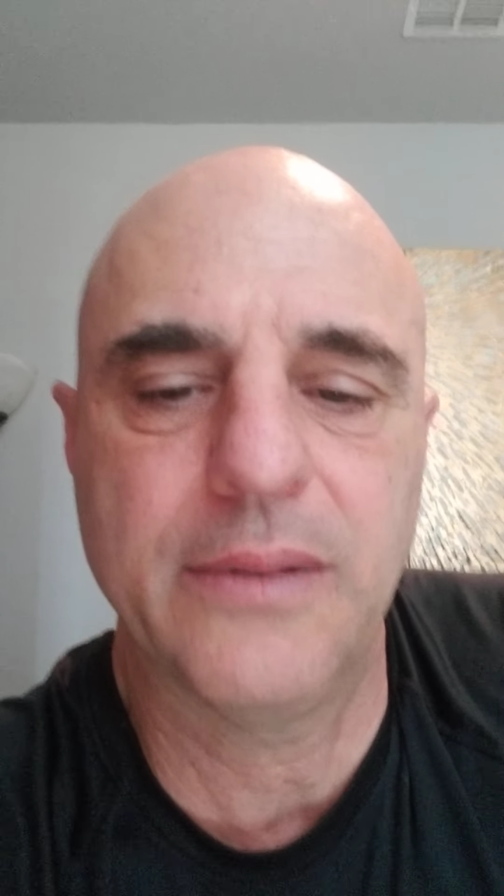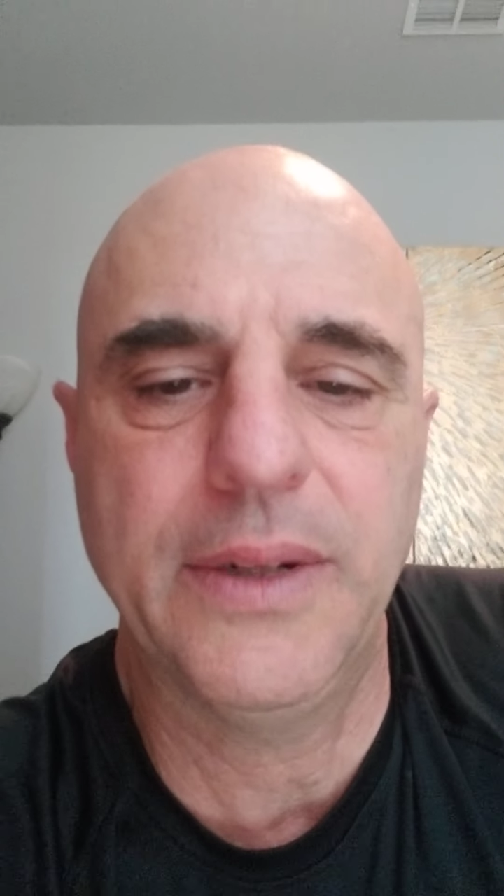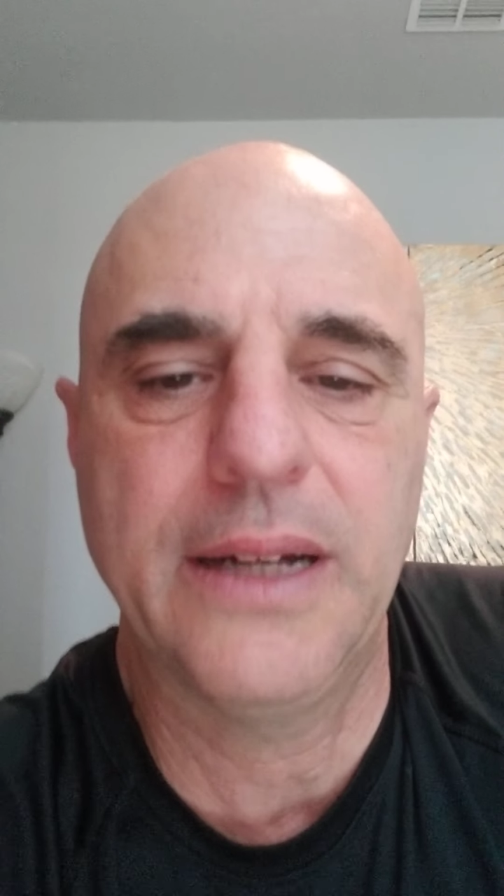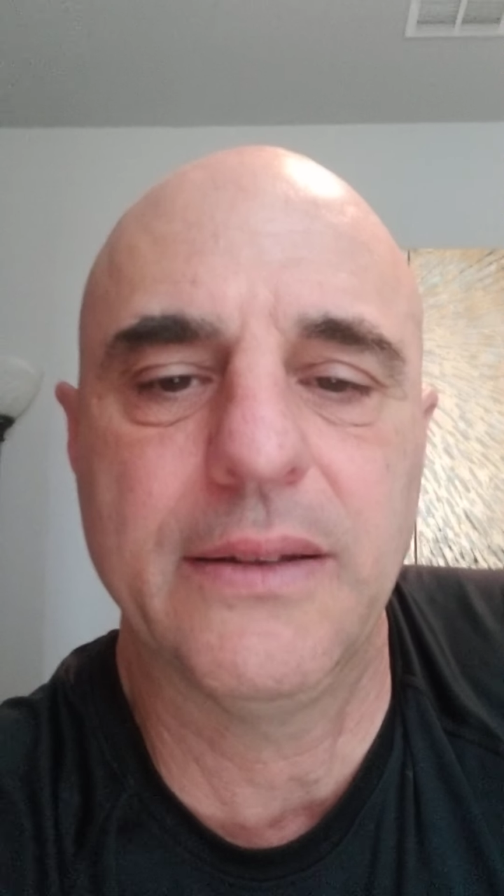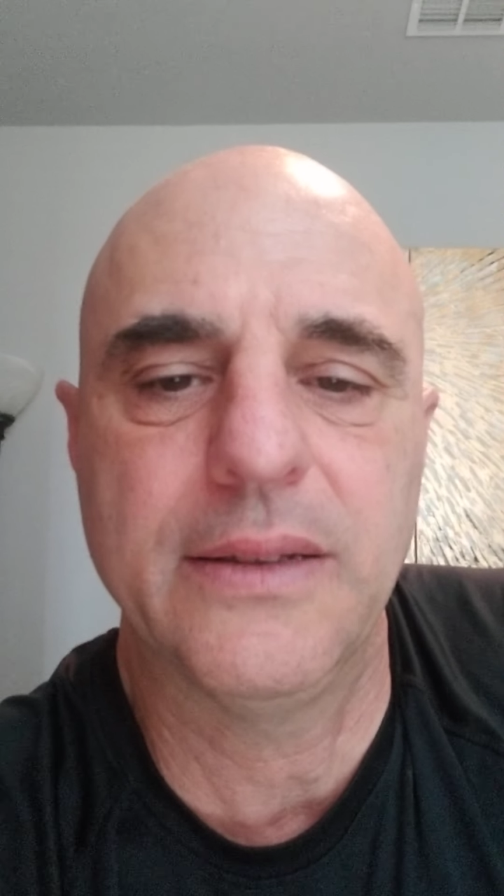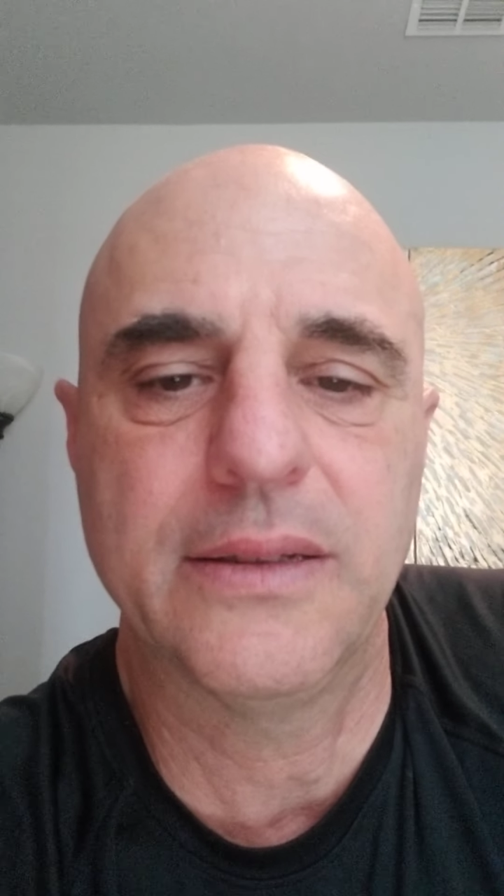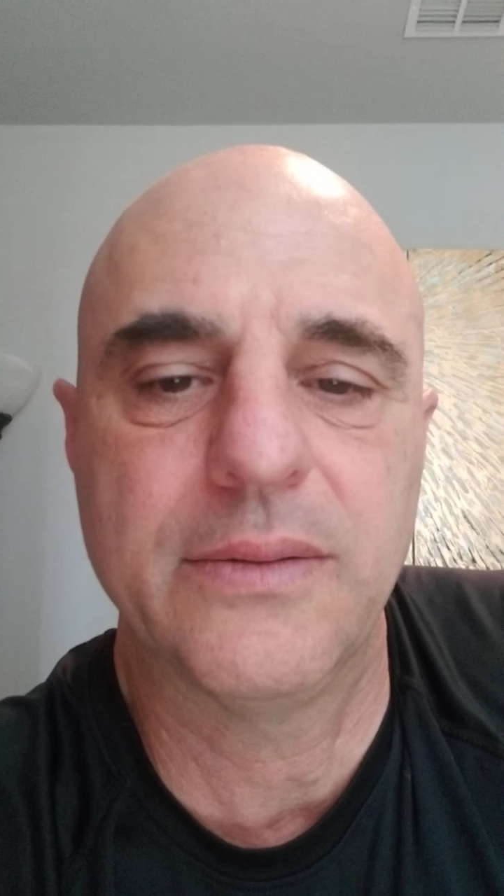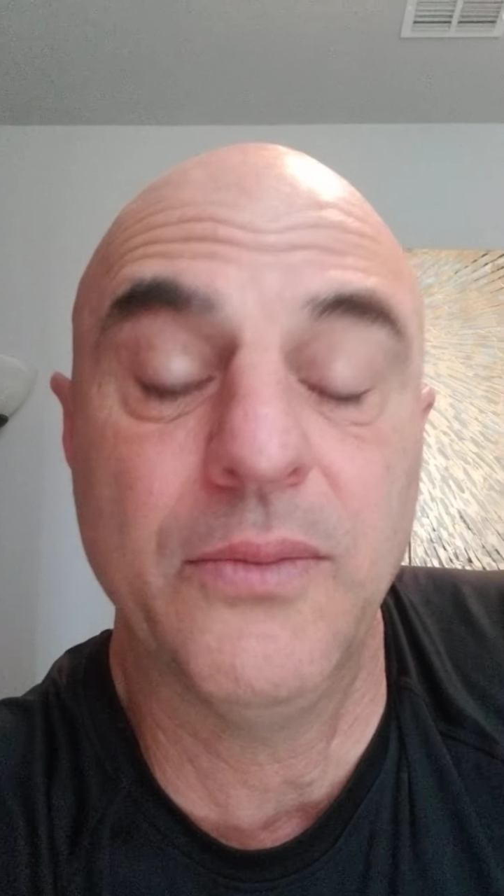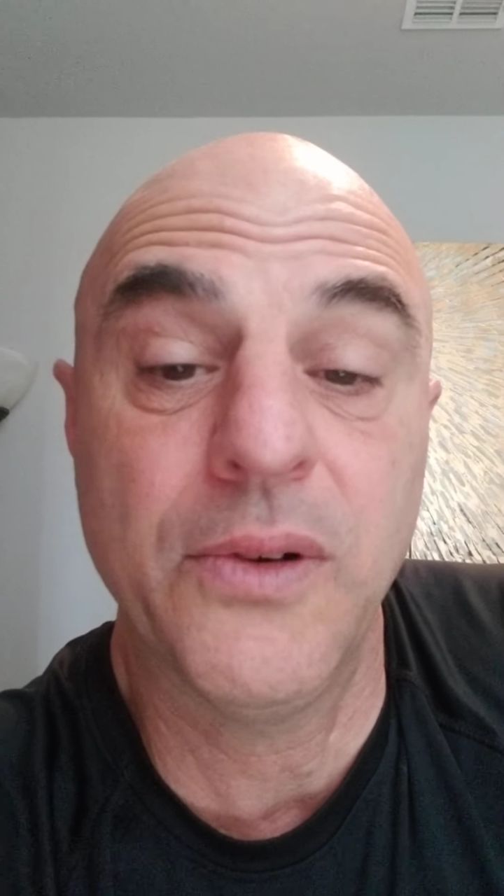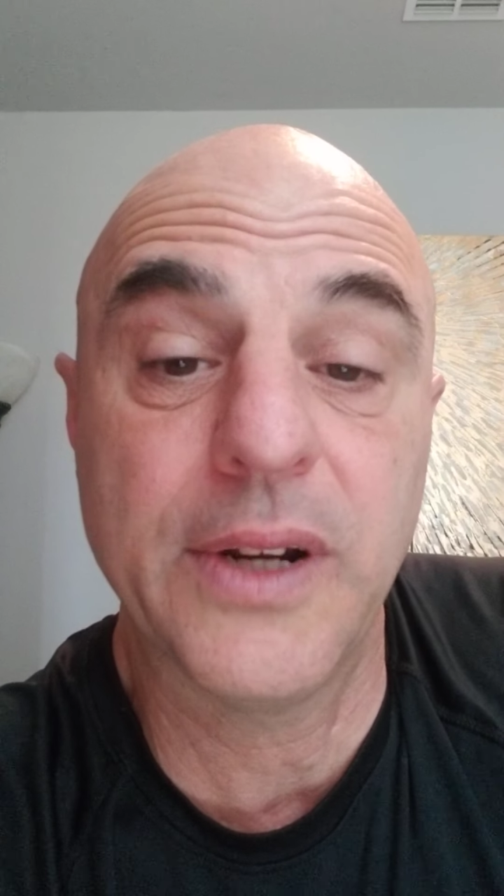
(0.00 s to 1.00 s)
about this
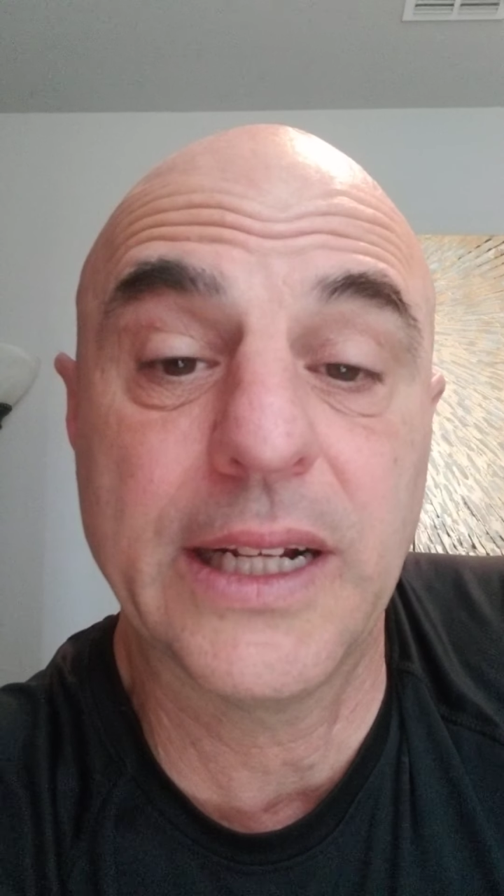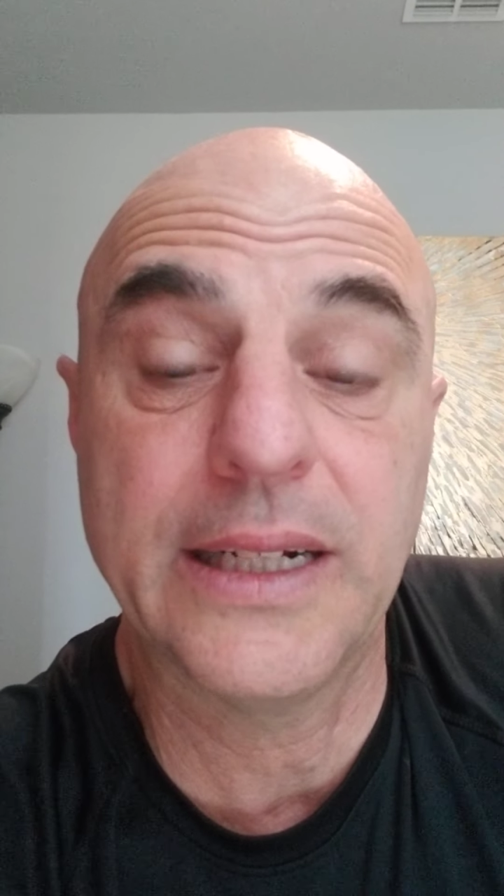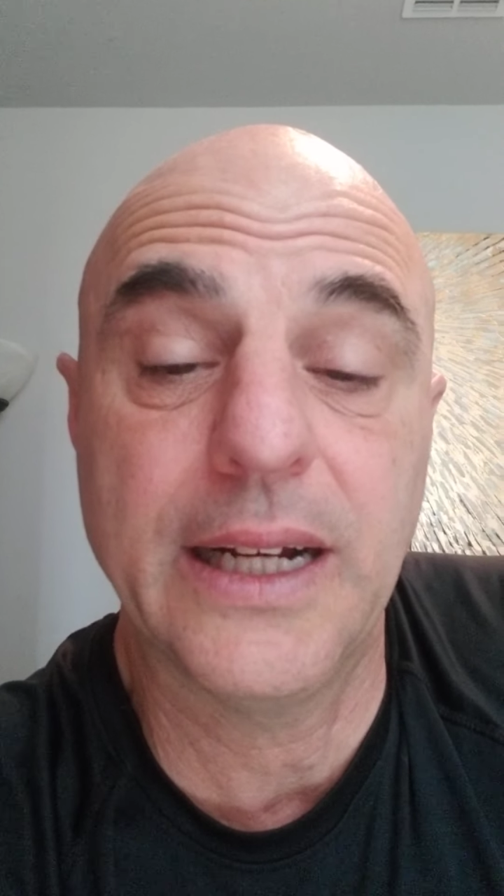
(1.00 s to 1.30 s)
morning,